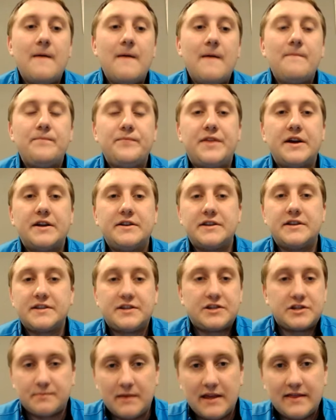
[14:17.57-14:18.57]
D- does it
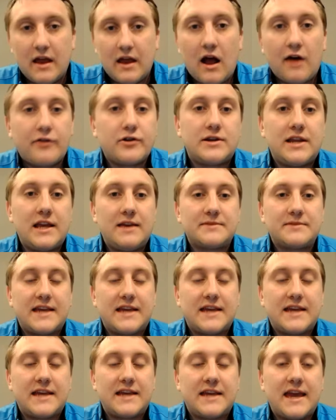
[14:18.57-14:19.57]
just mean that other teams
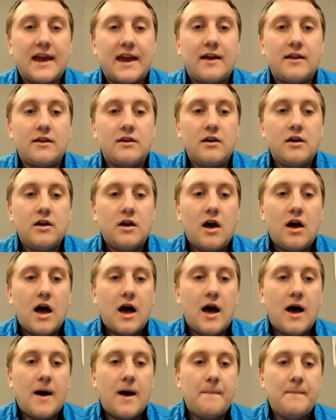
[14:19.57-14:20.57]
can't
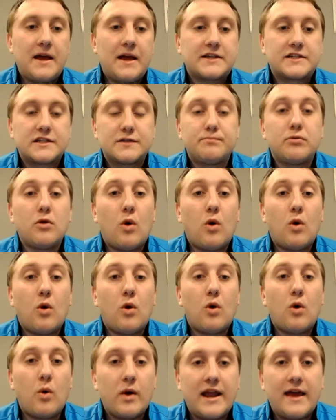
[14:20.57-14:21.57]
um,
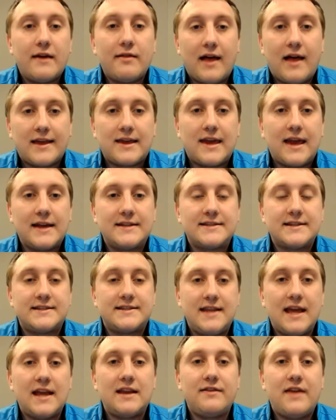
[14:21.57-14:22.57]
exploit it like Kansas
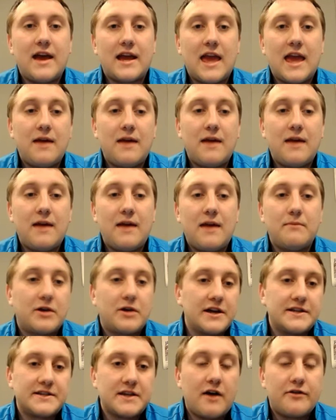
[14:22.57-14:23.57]
did in that game
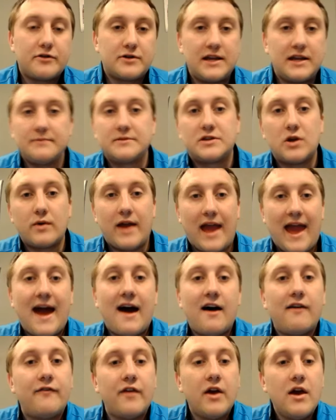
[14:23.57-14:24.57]
because other teams don't
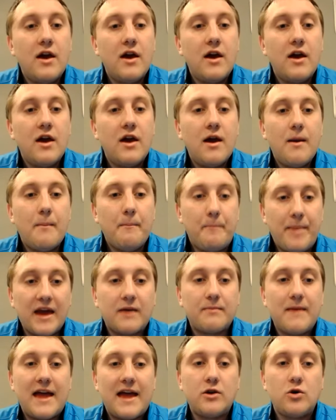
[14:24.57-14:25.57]
have big
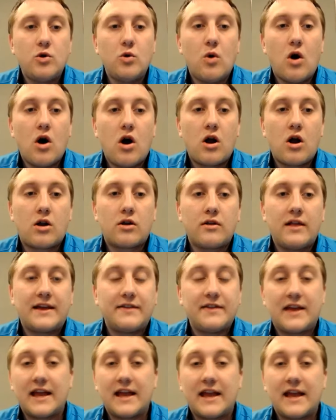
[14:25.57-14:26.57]
men who are
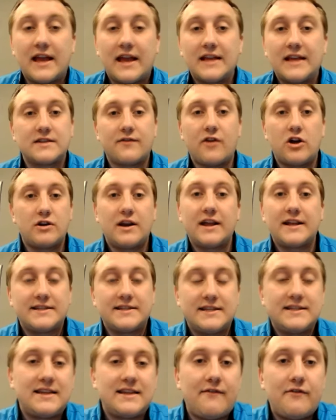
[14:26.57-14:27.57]
like in the case of Hunter
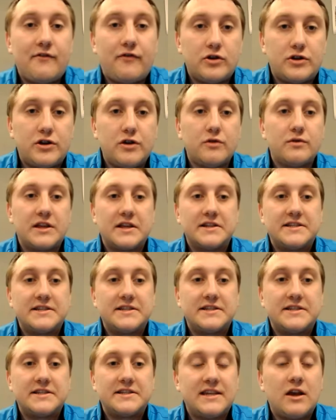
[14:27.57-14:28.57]
Dickinson, seven foot two and can
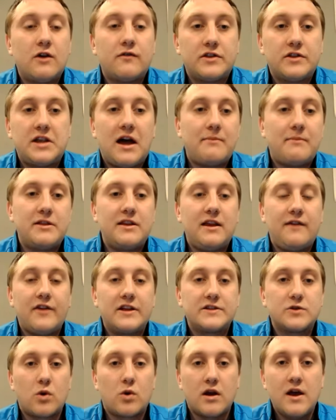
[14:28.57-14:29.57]
see over the top of the
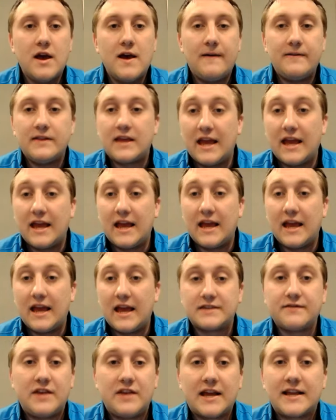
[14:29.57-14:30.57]
defense, or in the case of
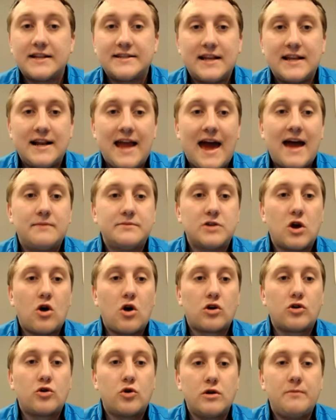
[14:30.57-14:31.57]
Dickinson and Adams,
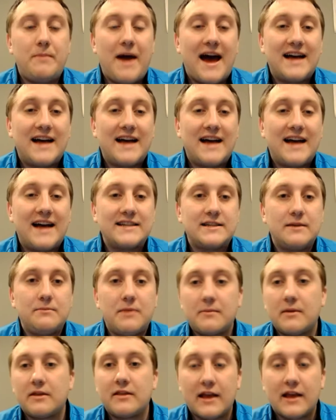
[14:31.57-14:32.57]
are good passing big
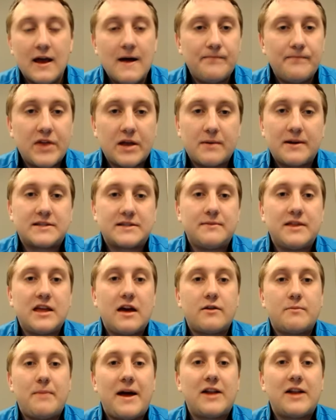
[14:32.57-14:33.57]
men. Like think about some of the
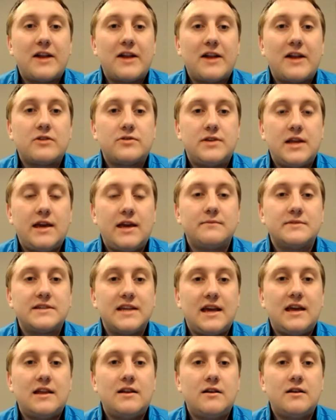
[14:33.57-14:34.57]
other better teams
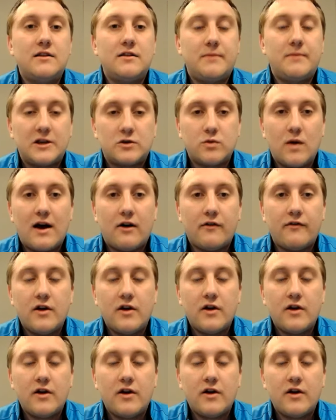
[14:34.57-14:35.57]
in the Big Twelve,
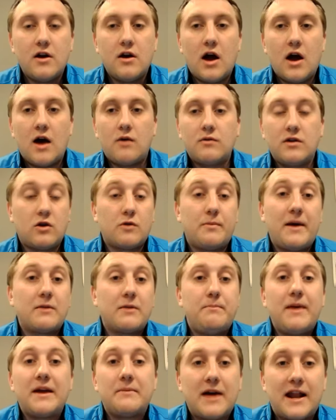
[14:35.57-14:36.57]
uh, or better
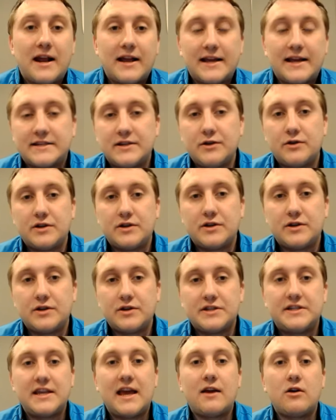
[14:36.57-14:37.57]
big men, I guess you could
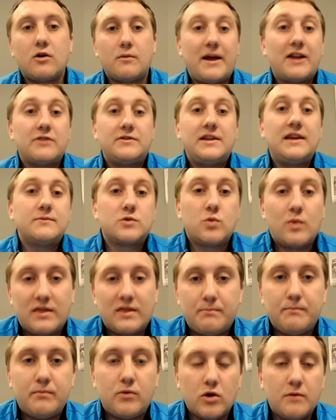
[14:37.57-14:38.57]
say, or better teams with
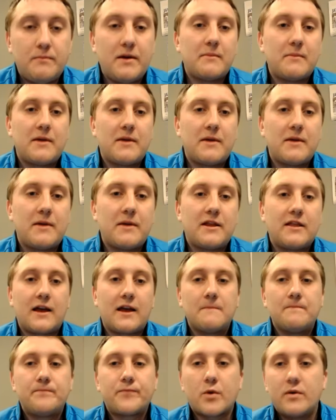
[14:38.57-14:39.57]
good big men. Like
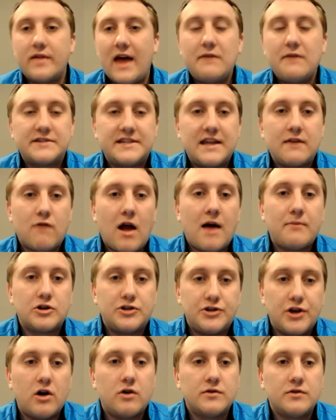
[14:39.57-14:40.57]
with Iowa State,
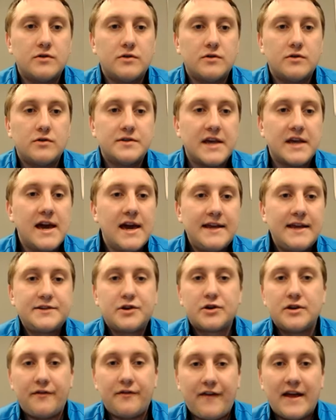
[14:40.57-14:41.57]
Robert Jones, he's a good
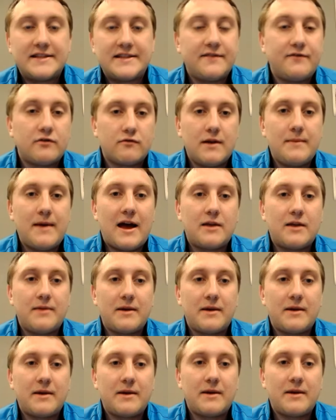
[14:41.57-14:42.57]
defensive and rebounding
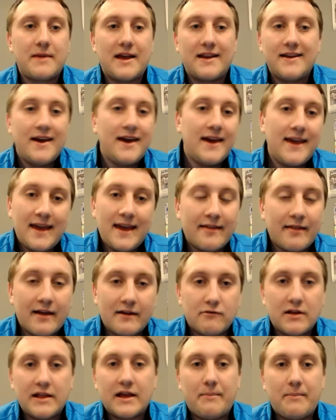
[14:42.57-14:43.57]
big man. He ain't like
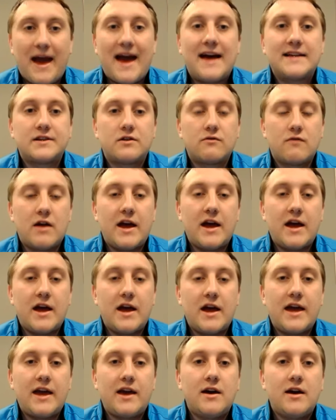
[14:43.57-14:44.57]
really a passer,
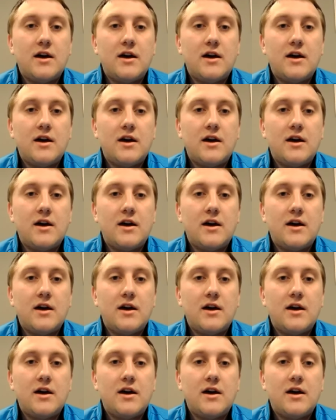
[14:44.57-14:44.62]
right?